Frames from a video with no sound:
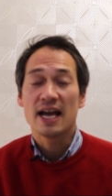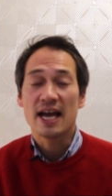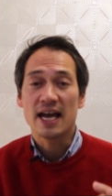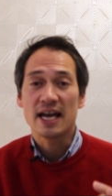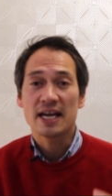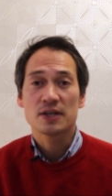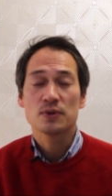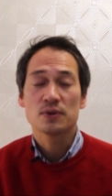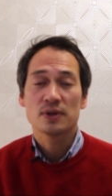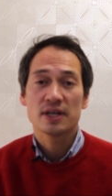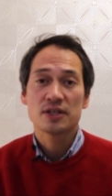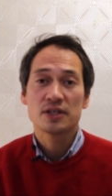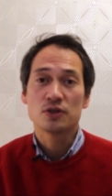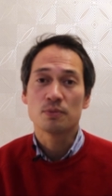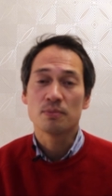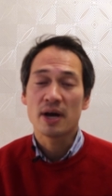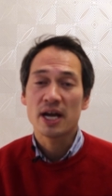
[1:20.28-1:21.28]

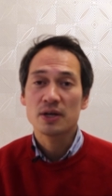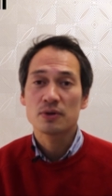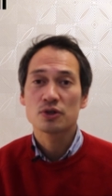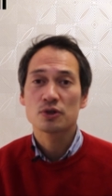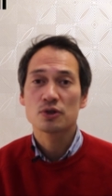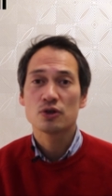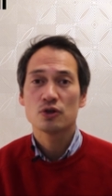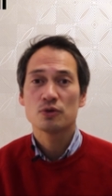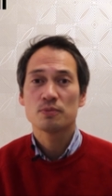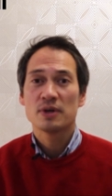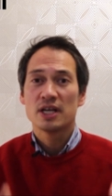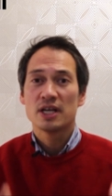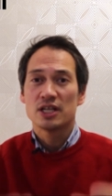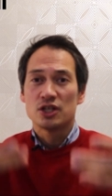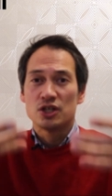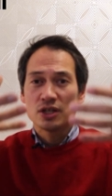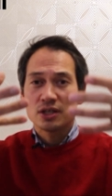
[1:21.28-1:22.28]
angulate your microscope
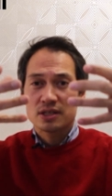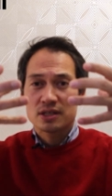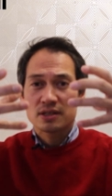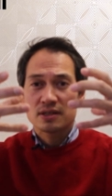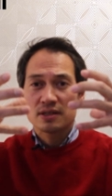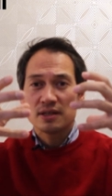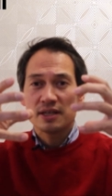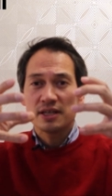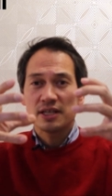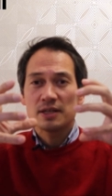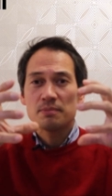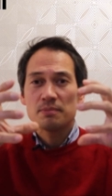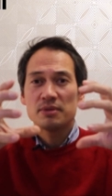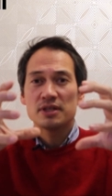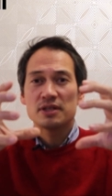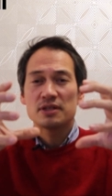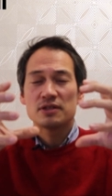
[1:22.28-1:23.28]
just a little
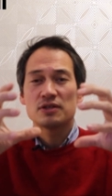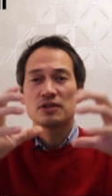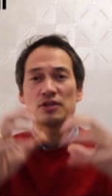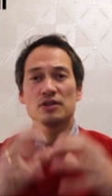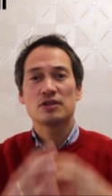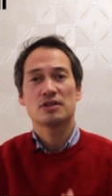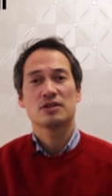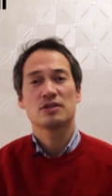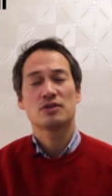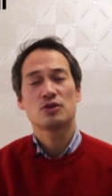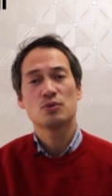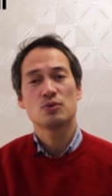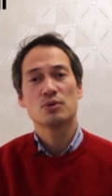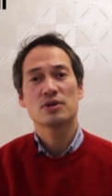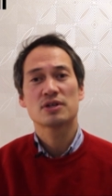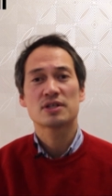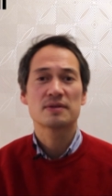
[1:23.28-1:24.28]
bit
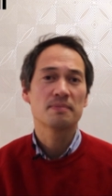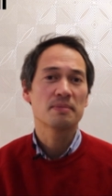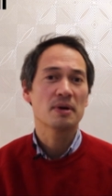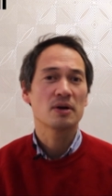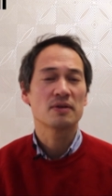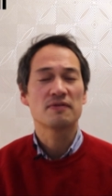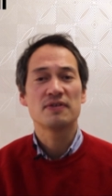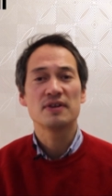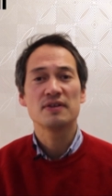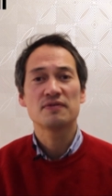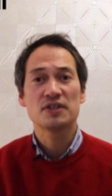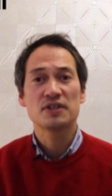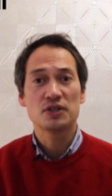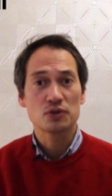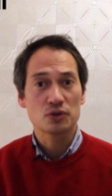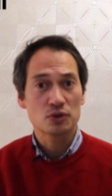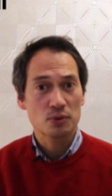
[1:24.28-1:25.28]
towards about
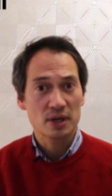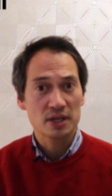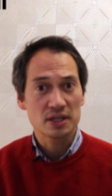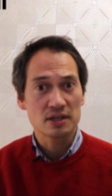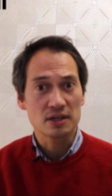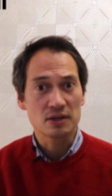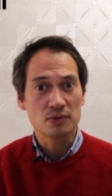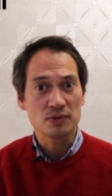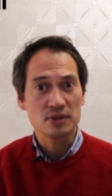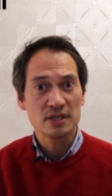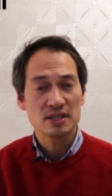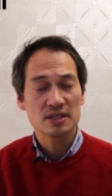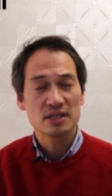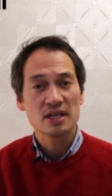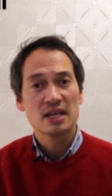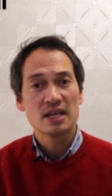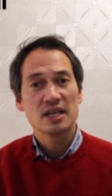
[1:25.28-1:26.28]
15 to 20
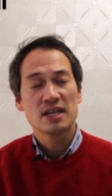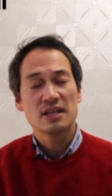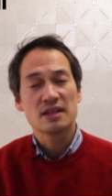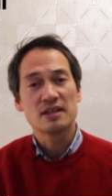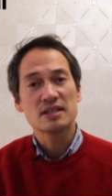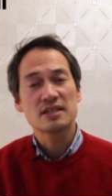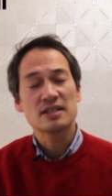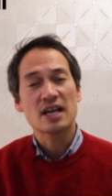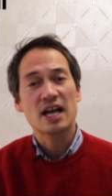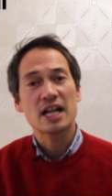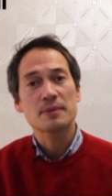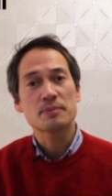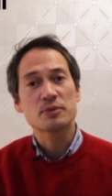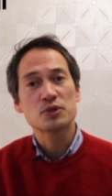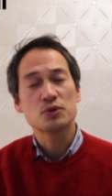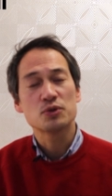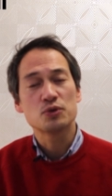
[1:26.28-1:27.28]
degrees. This
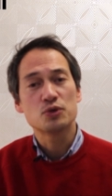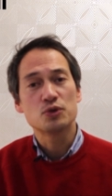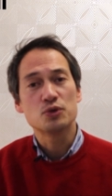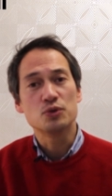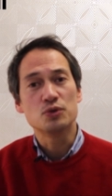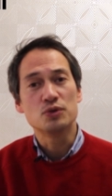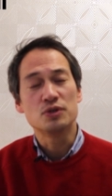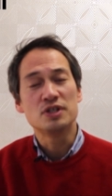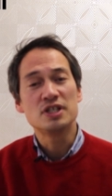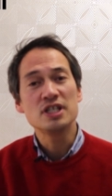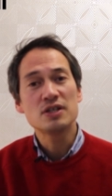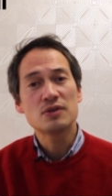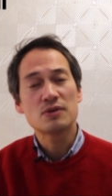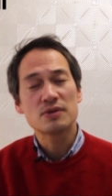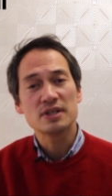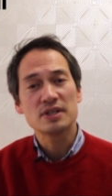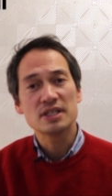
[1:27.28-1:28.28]
helps you to
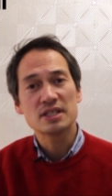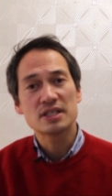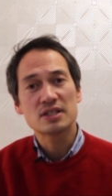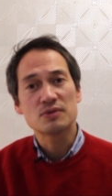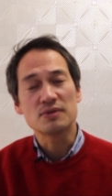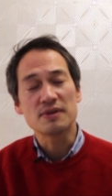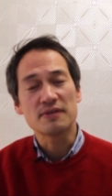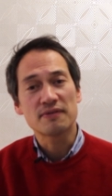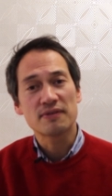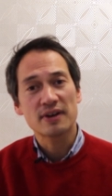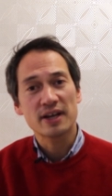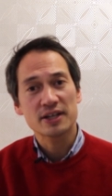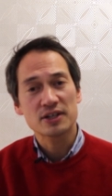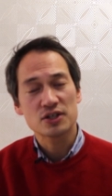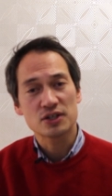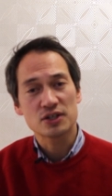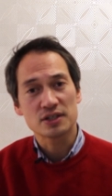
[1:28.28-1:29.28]
decrease
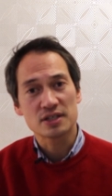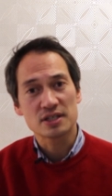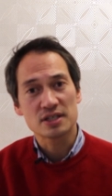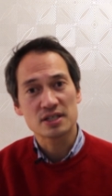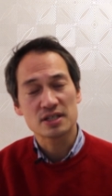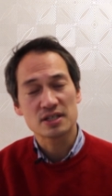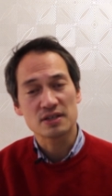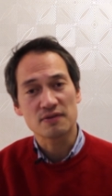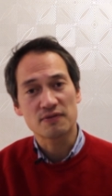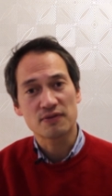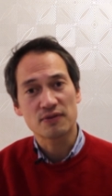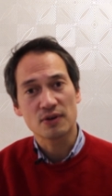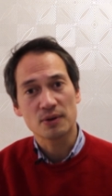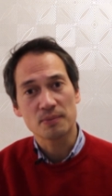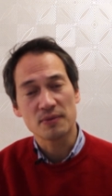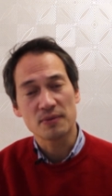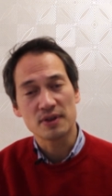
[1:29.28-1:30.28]
reflections
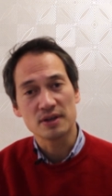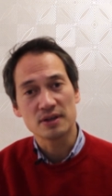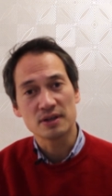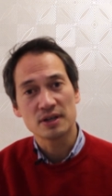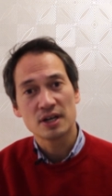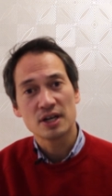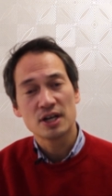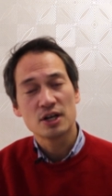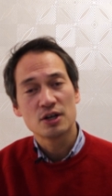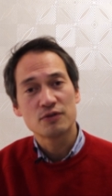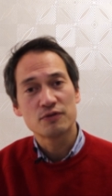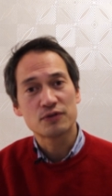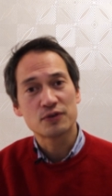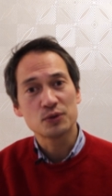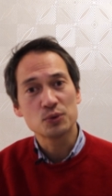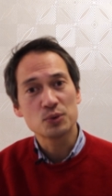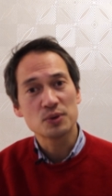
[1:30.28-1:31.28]
from the
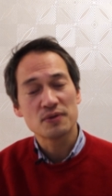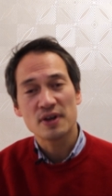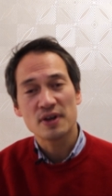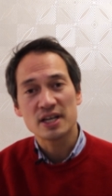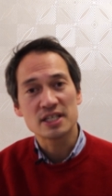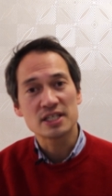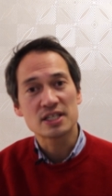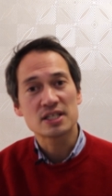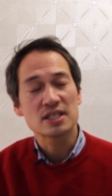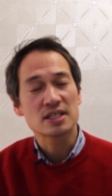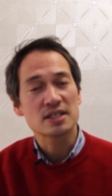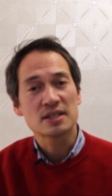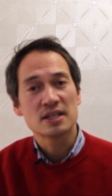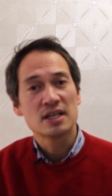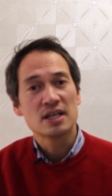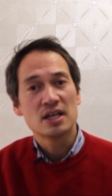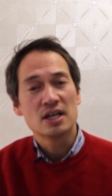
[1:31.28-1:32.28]
fluid that is
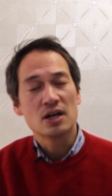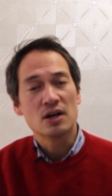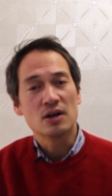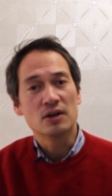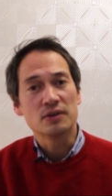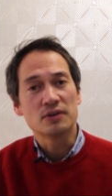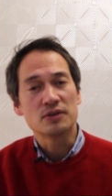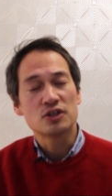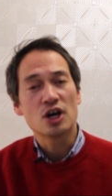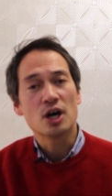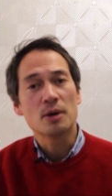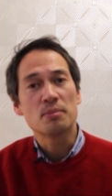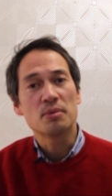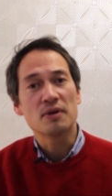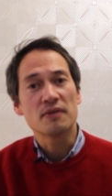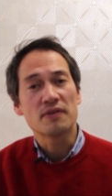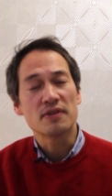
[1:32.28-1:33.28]
on
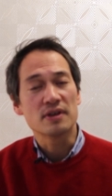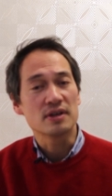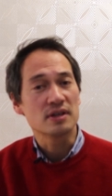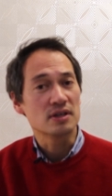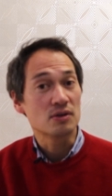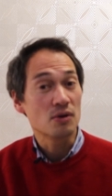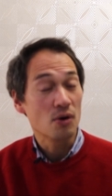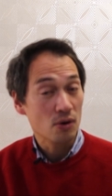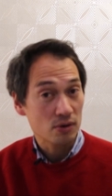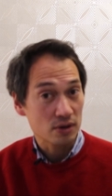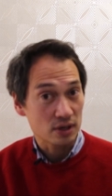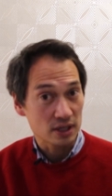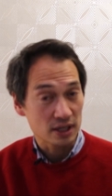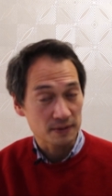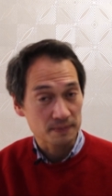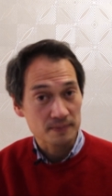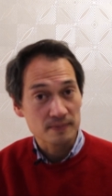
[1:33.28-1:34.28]
top of the
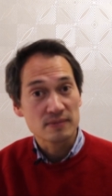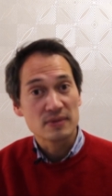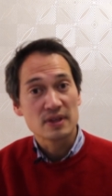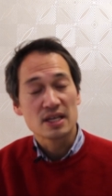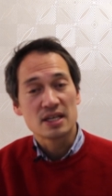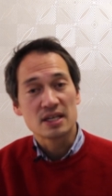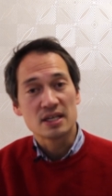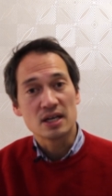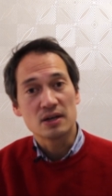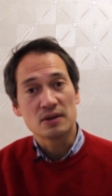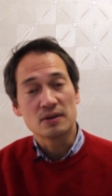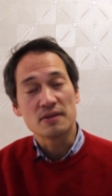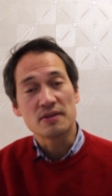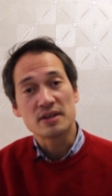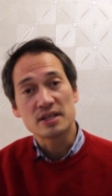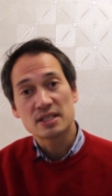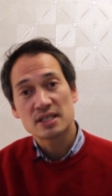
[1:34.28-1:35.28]
cornea.
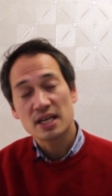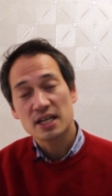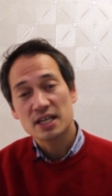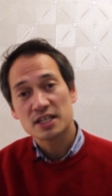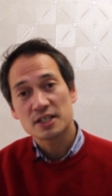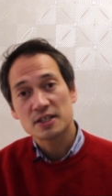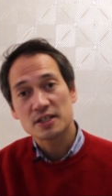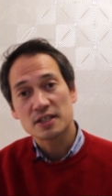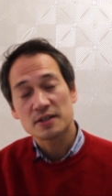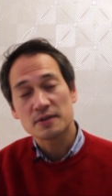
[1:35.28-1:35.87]
Now, the second